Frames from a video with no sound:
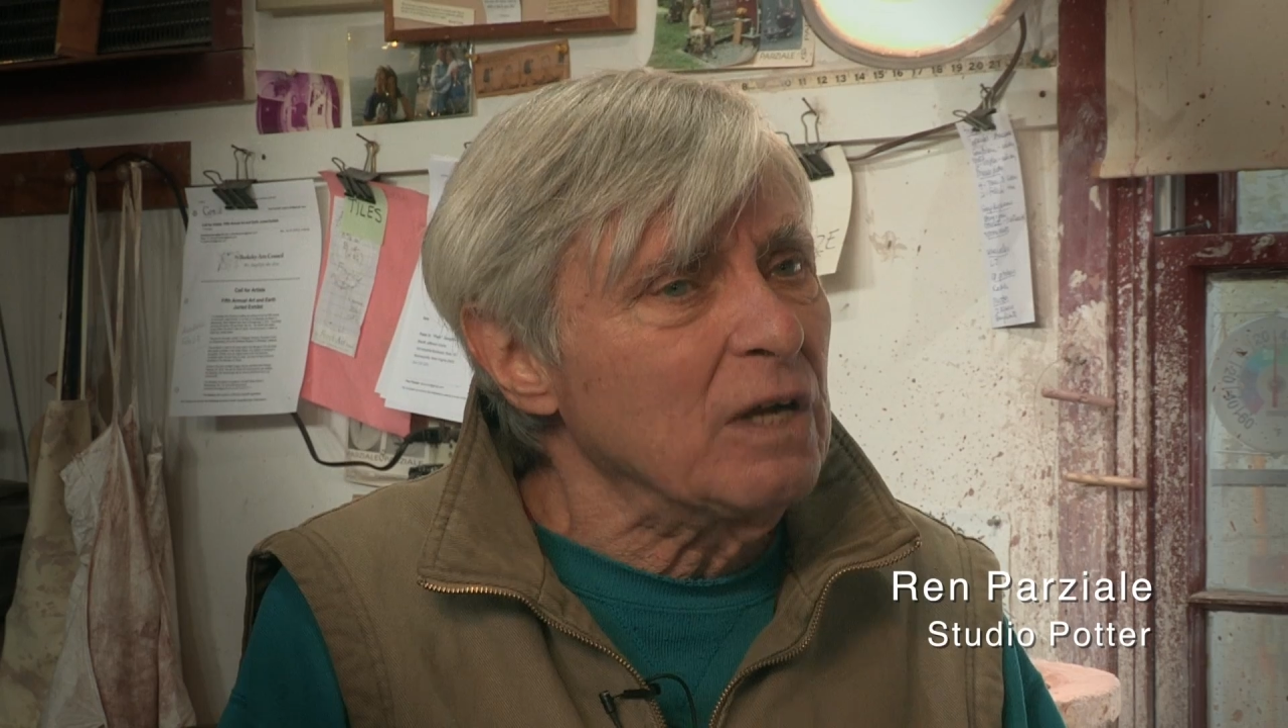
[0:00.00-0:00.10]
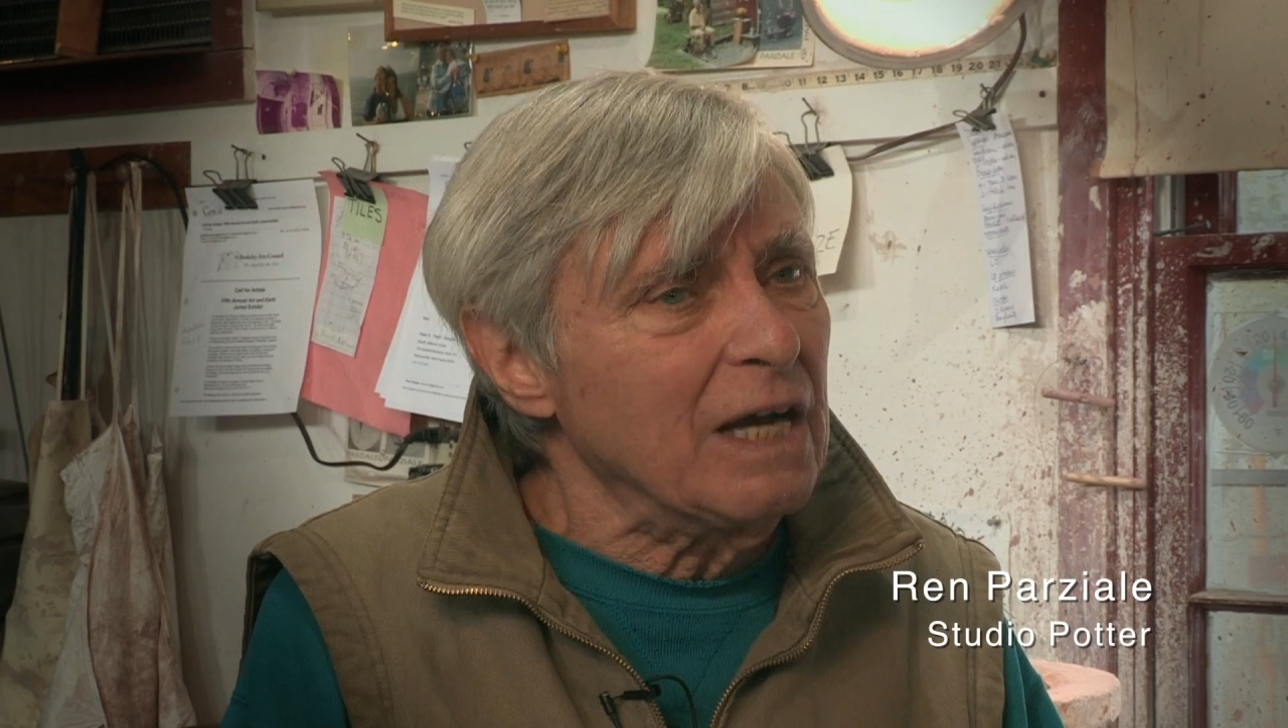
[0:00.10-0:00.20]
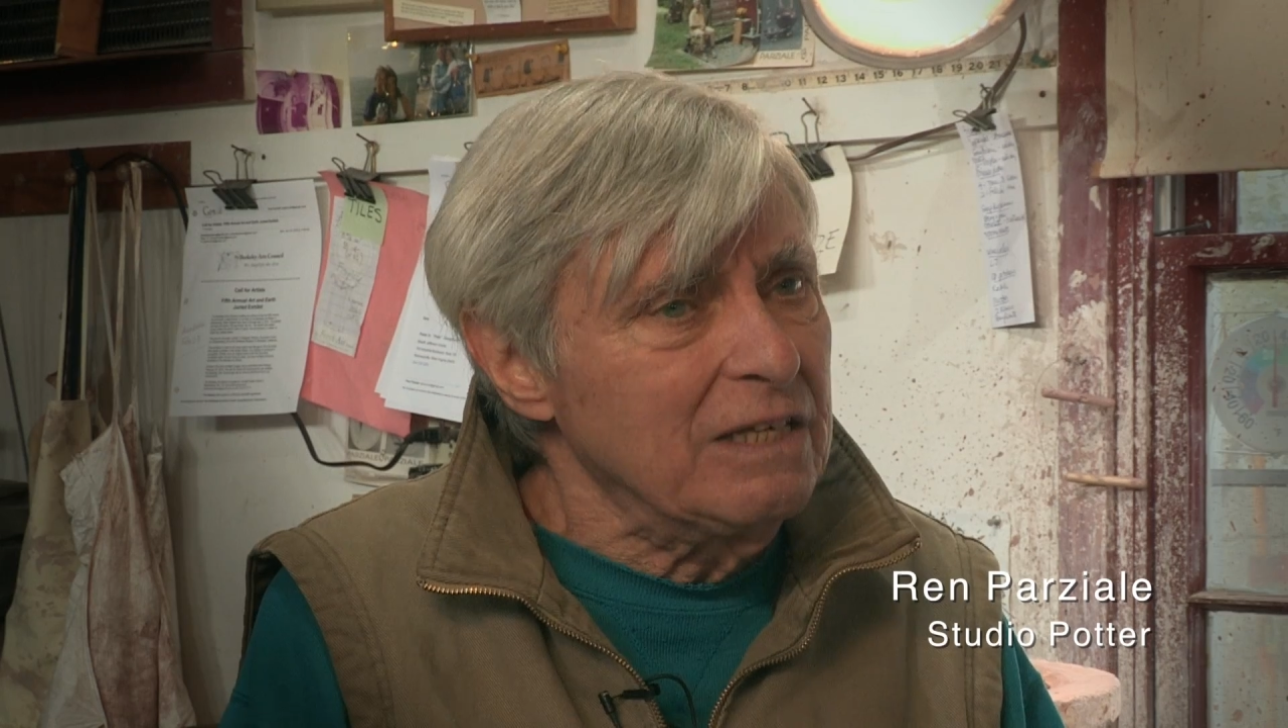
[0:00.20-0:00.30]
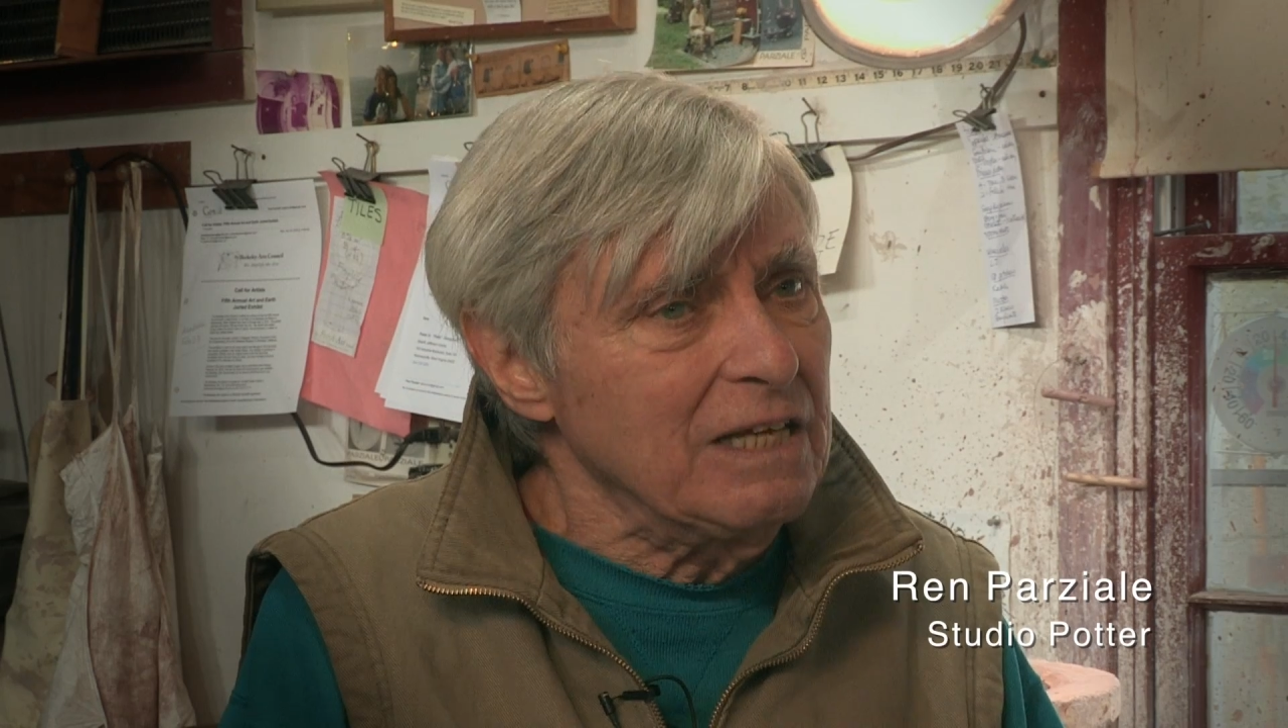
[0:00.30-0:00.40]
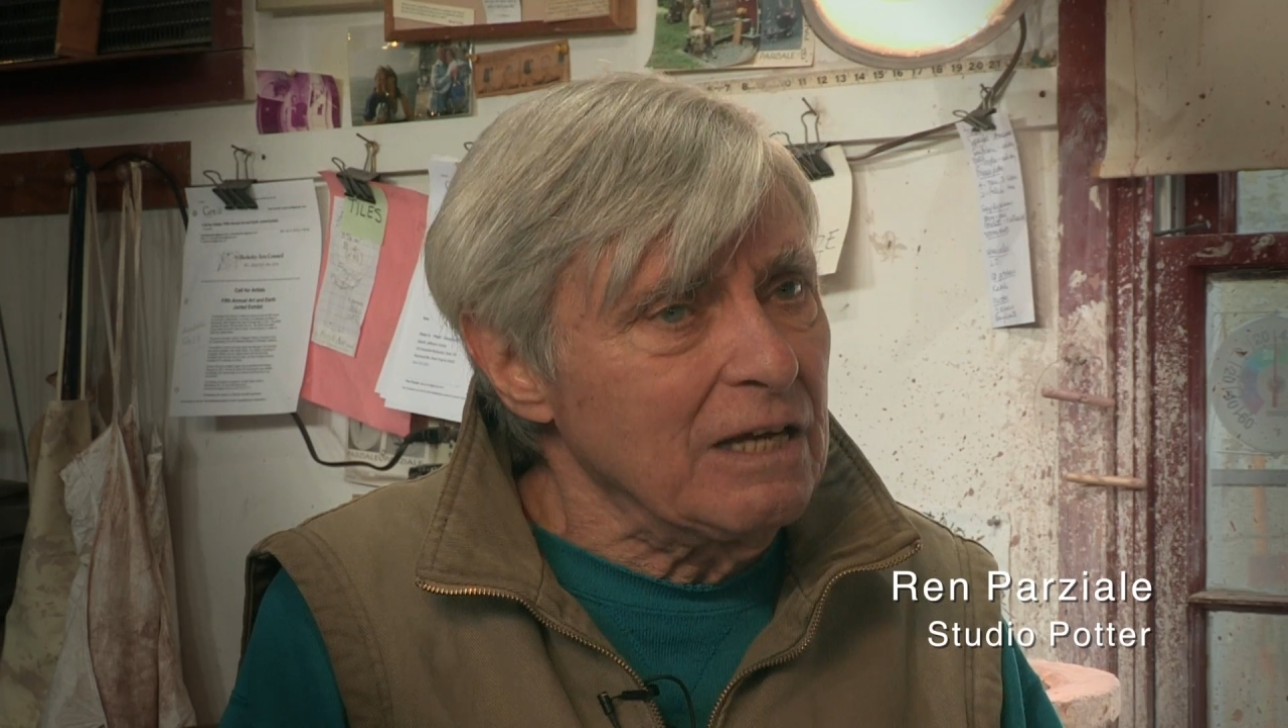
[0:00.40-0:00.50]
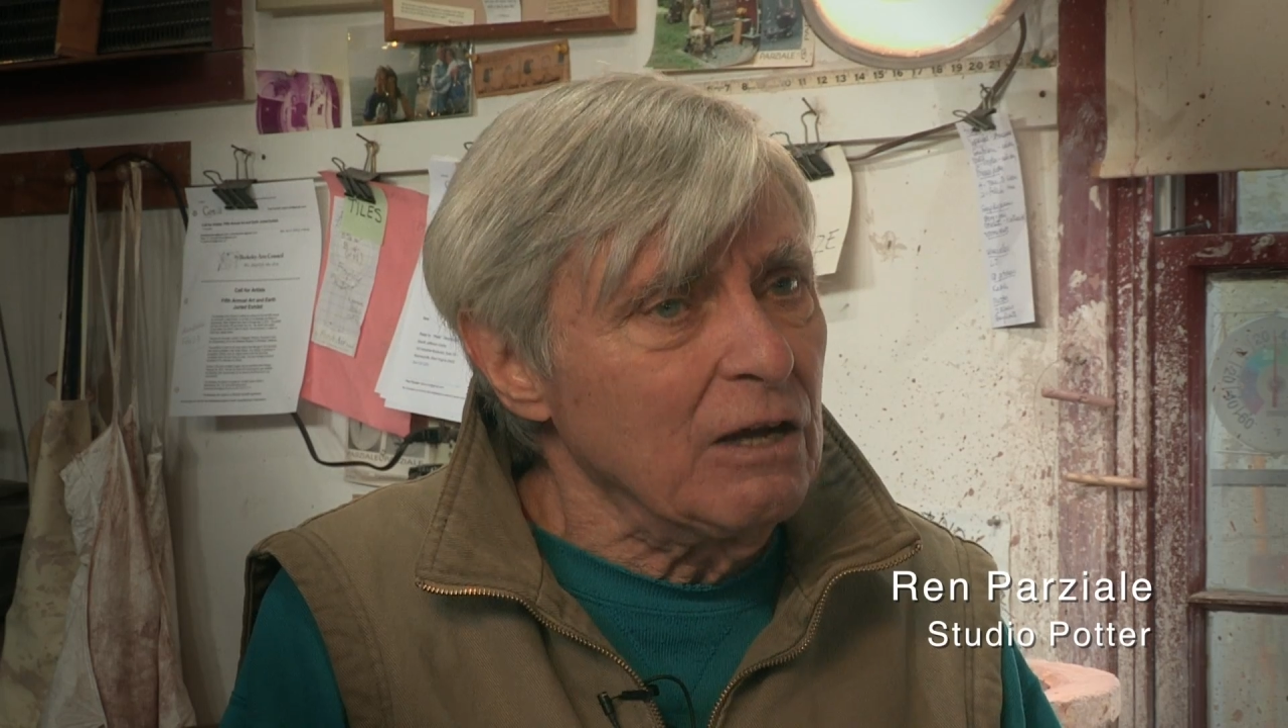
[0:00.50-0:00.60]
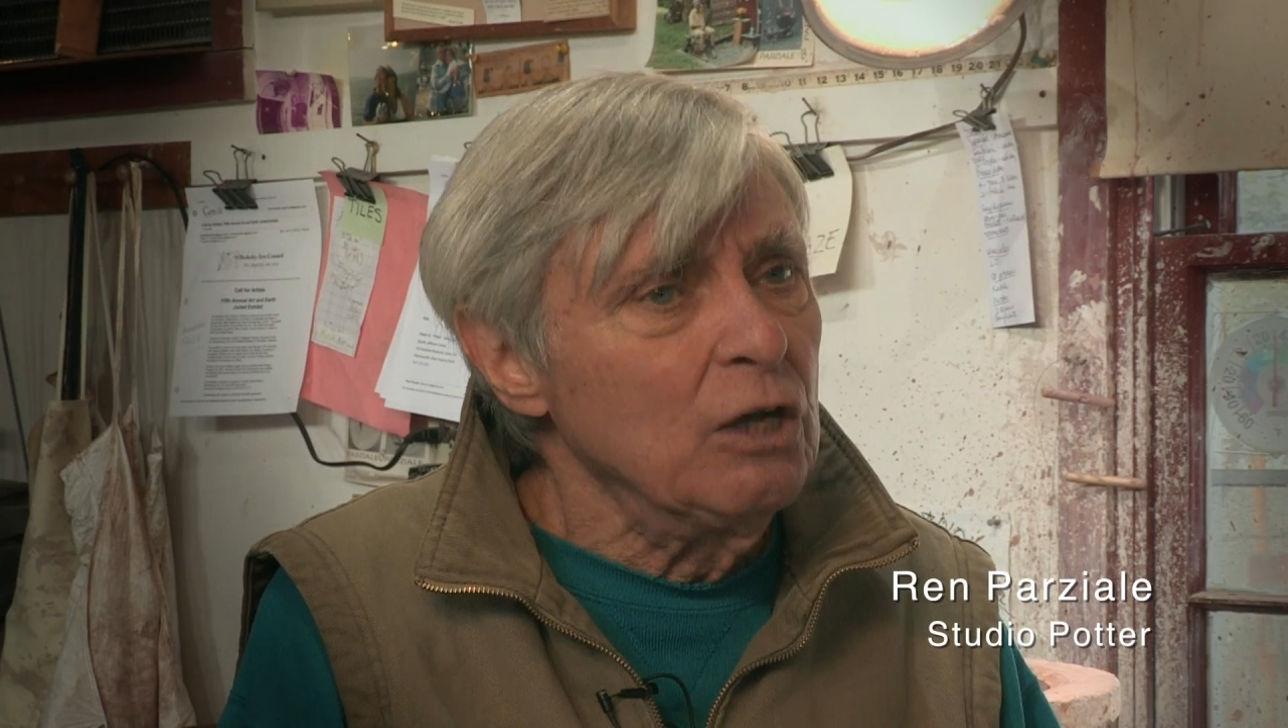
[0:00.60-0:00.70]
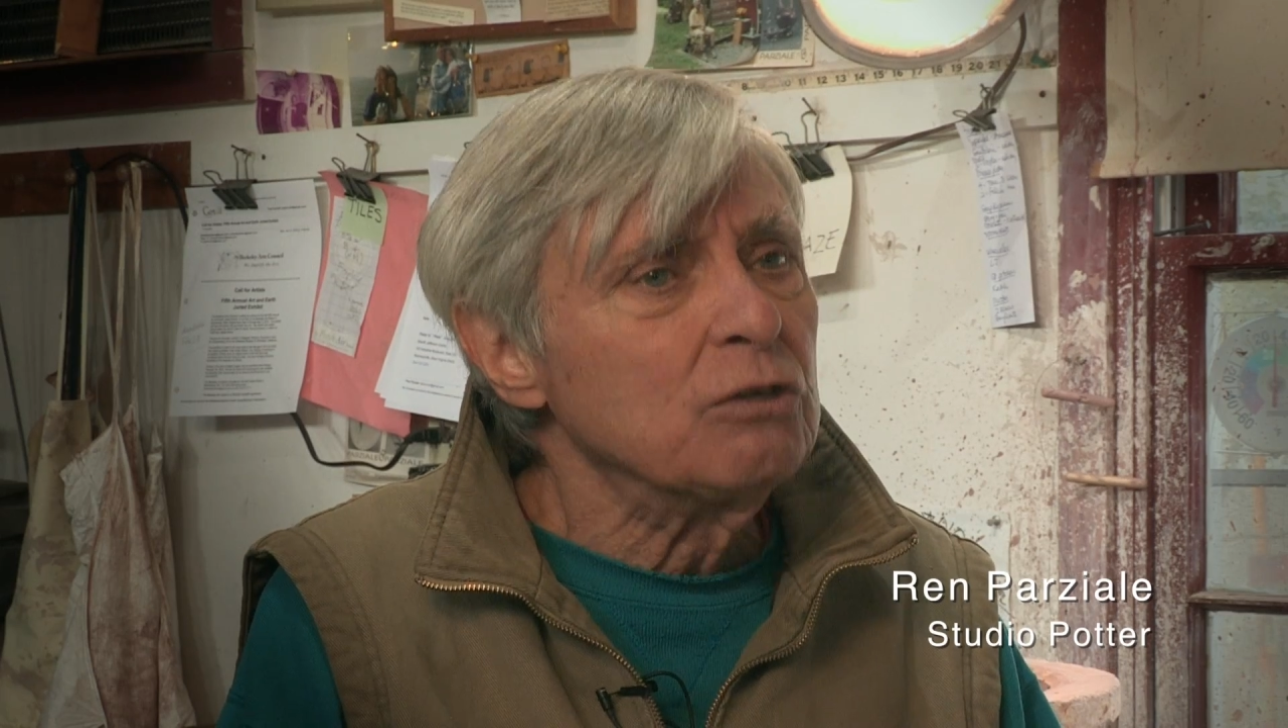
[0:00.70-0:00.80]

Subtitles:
idea